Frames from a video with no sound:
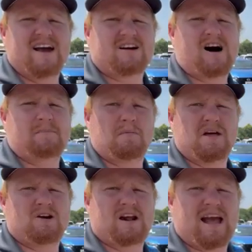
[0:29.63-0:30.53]

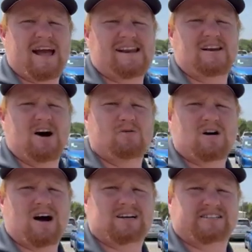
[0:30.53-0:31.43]
complimentary at no
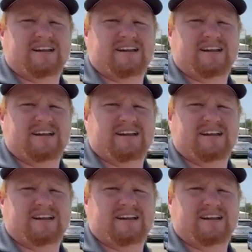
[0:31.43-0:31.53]
cost.